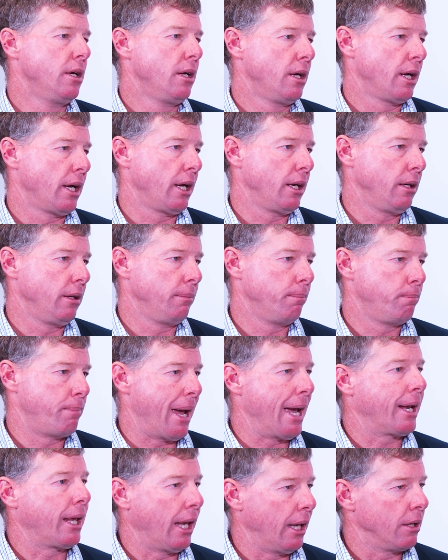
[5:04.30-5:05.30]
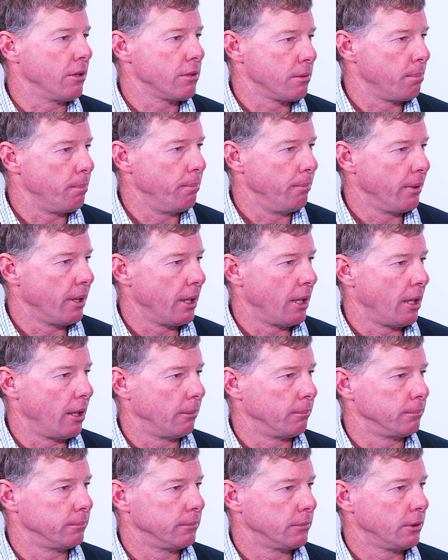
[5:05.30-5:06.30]
a back-end
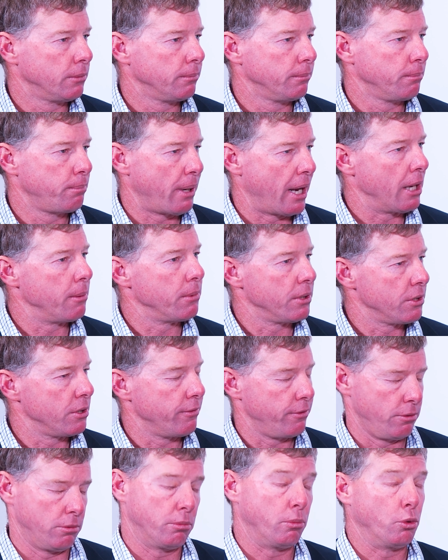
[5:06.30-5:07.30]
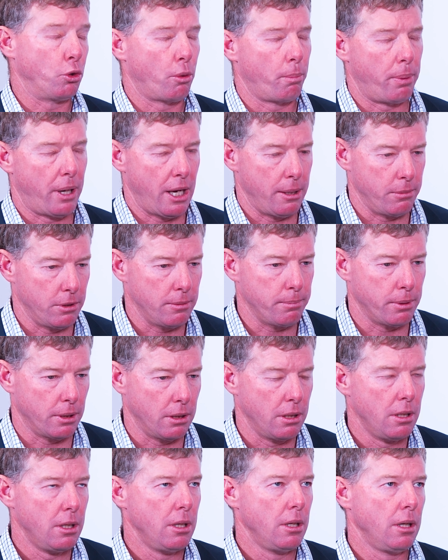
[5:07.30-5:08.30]
payment, not payment,
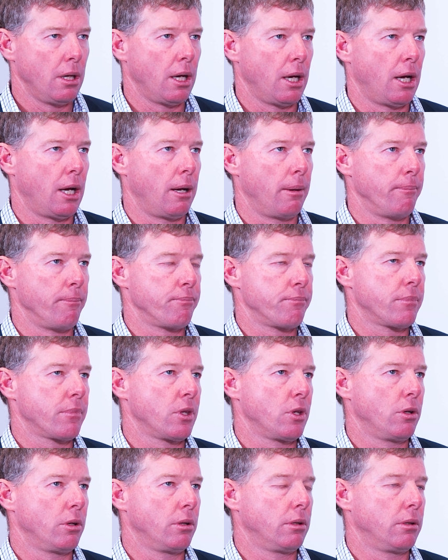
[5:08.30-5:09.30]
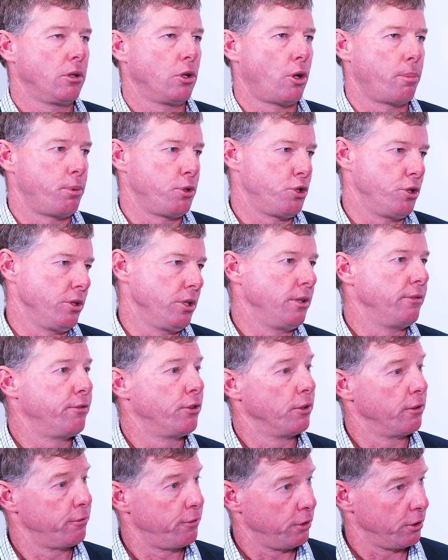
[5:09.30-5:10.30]
but opportunity
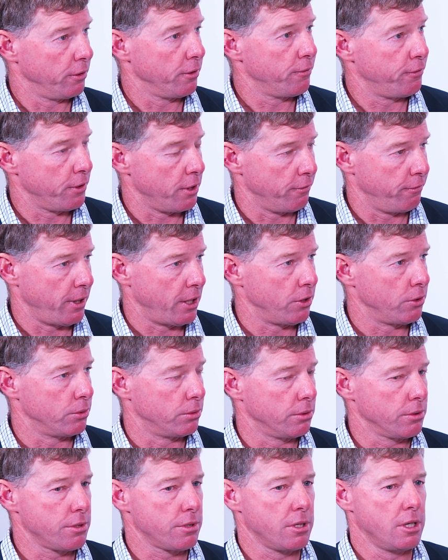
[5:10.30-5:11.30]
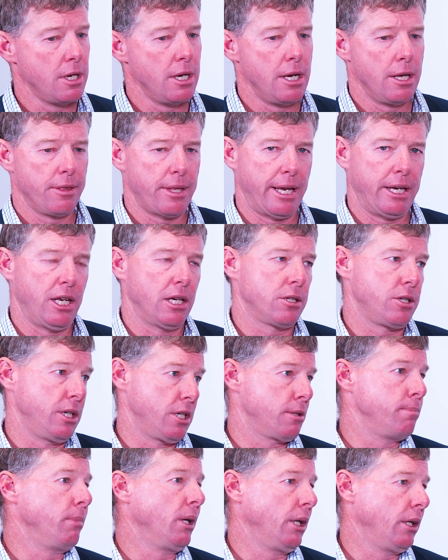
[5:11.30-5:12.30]
for the vendors. They get
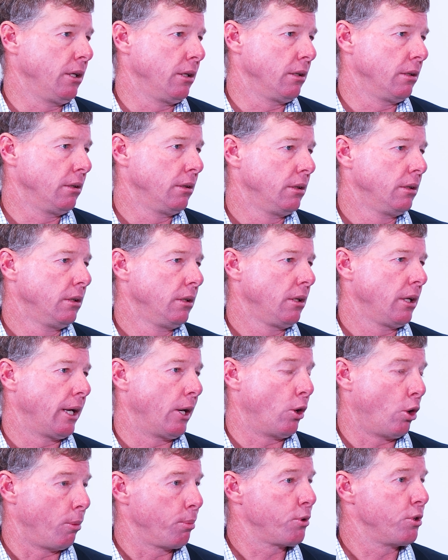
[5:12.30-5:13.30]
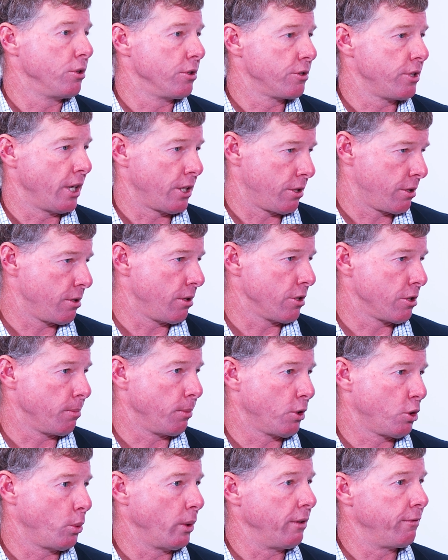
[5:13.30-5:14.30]
6 million options exercisable
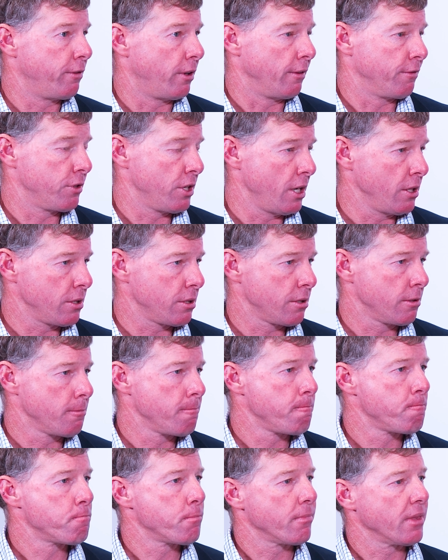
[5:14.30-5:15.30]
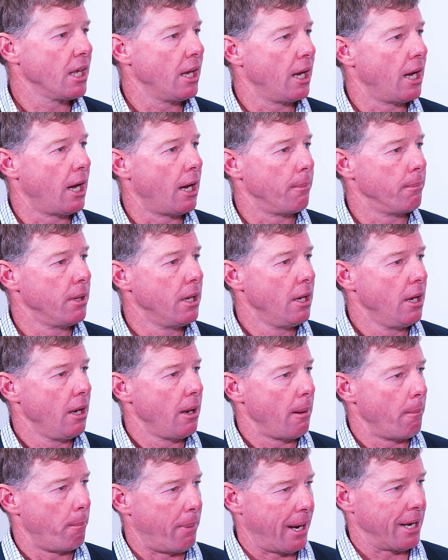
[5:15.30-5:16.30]
at 25 cents,
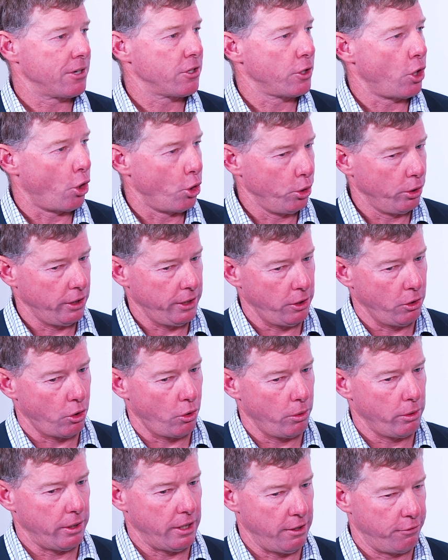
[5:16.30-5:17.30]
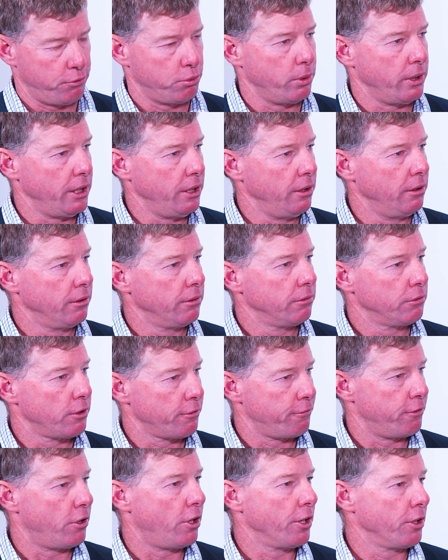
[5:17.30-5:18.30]
but only if we
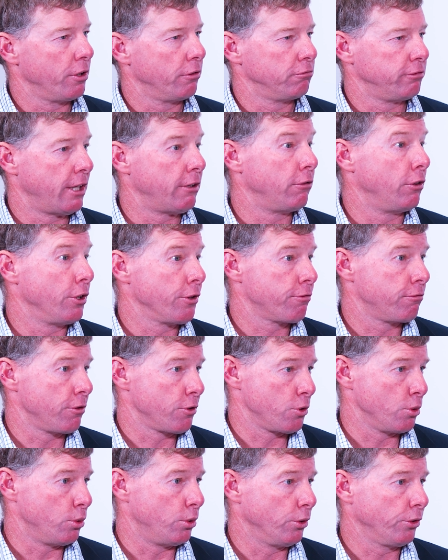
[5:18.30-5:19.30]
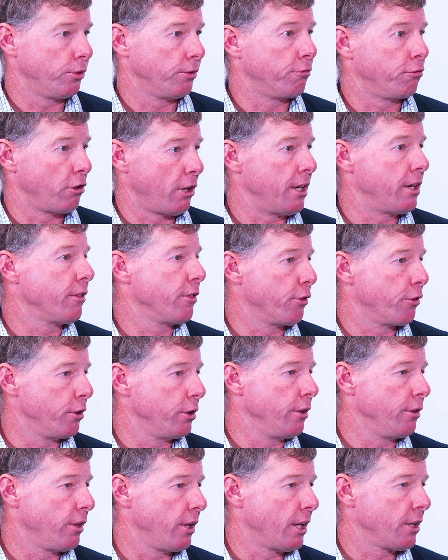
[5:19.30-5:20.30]
define a rare earth resource of greater than
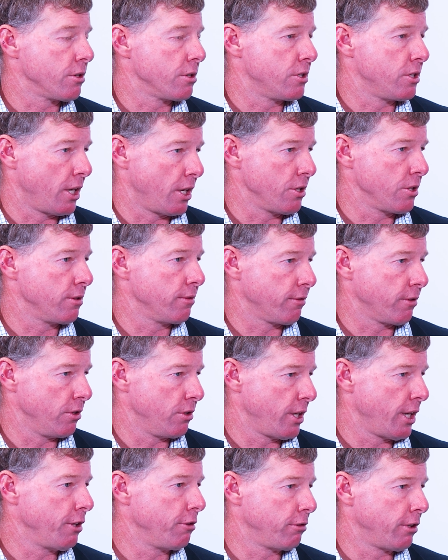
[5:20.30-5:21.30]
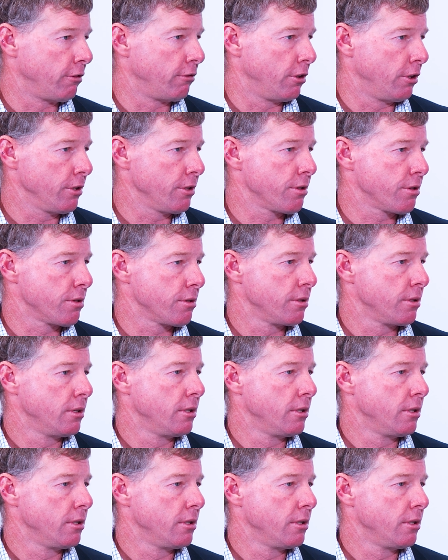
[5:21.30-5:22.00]
30,000 tonnes of contained rare earths